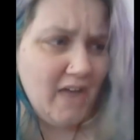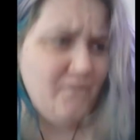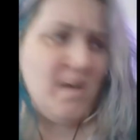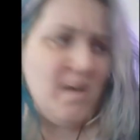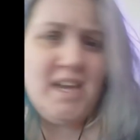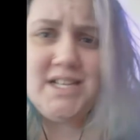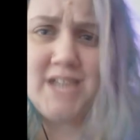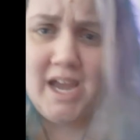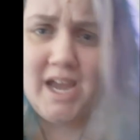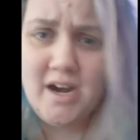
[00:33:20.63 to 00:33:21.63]
fucking
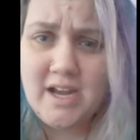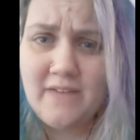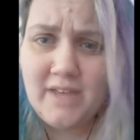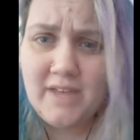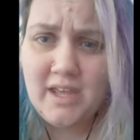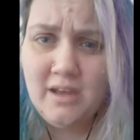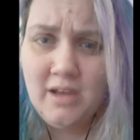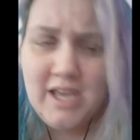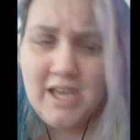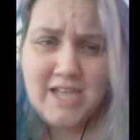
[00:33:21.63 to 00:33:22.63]
tired of it.
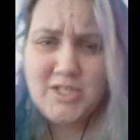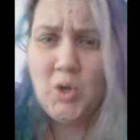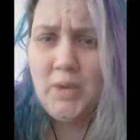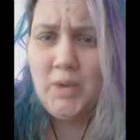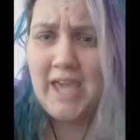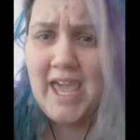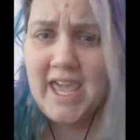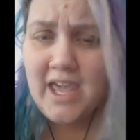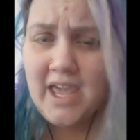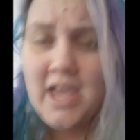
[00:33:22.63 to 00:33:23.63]
It's
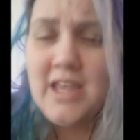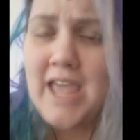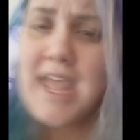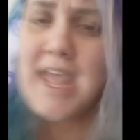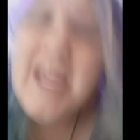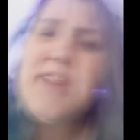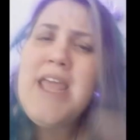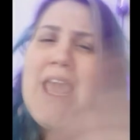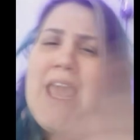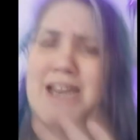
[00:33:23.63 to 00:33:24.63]
okay. And
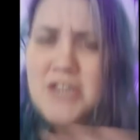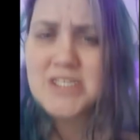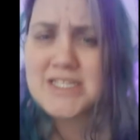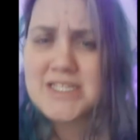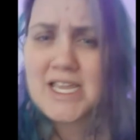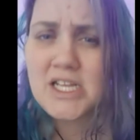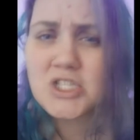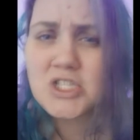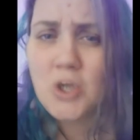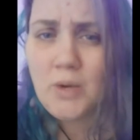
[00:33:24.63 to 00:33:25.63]
here's the thing. It's
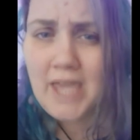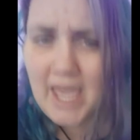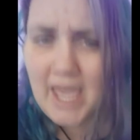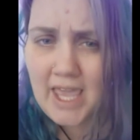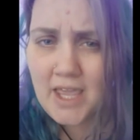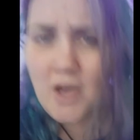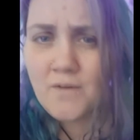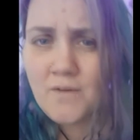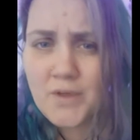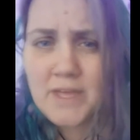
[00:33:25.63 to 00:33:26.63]
okay
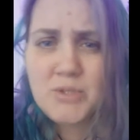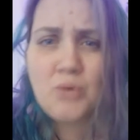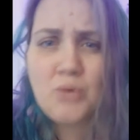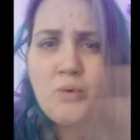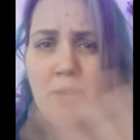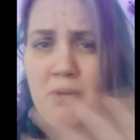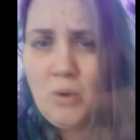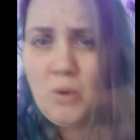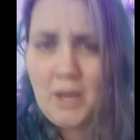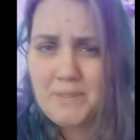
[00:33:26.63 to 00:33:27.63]
for them to rip you
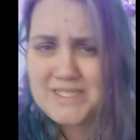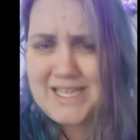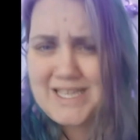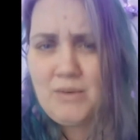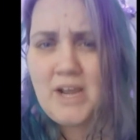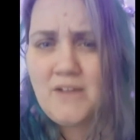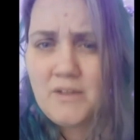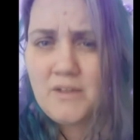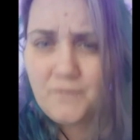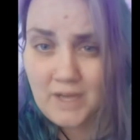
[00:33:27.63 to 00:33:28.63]
up and say whatever the
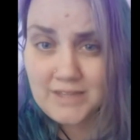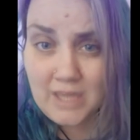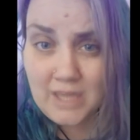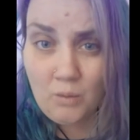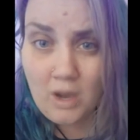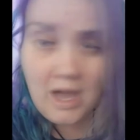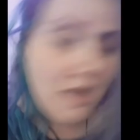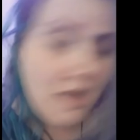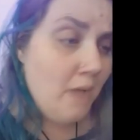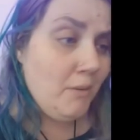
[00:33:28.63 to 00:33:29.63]
fuck they want.
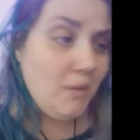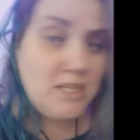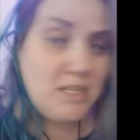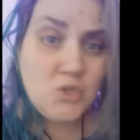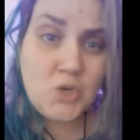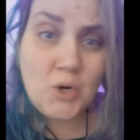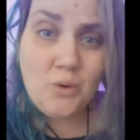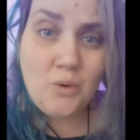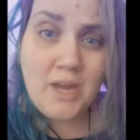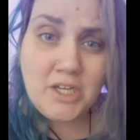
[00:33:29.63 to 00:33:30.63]
But when you turn
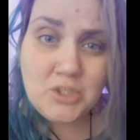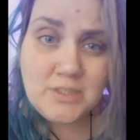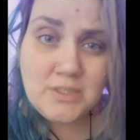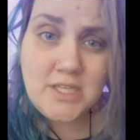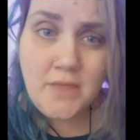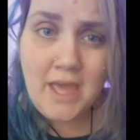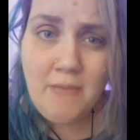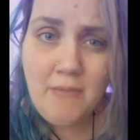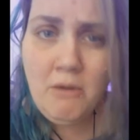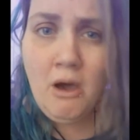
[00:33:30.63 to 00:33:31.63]
around and do it to
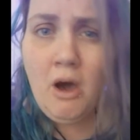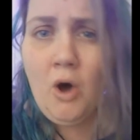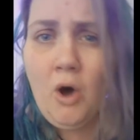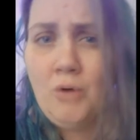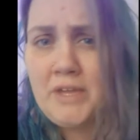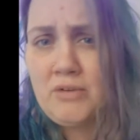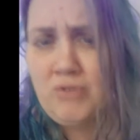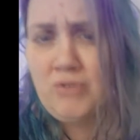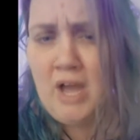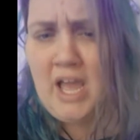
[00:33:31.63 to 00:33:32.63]
them, oh, they
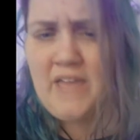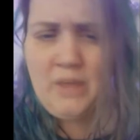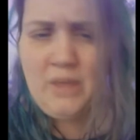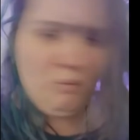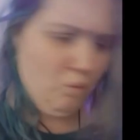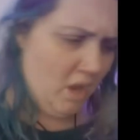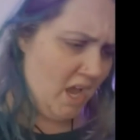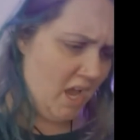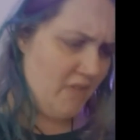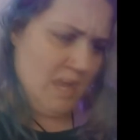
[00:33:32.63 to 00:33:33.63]
cry, they
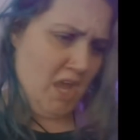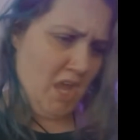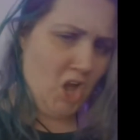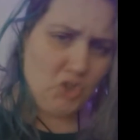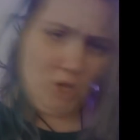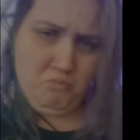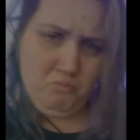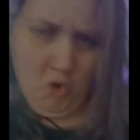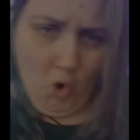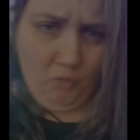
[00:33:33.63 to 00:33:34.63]
whine, they act like
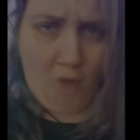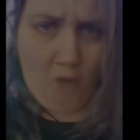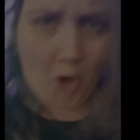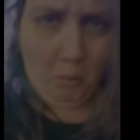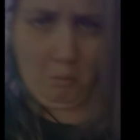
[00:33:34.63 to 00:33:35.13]
big fucking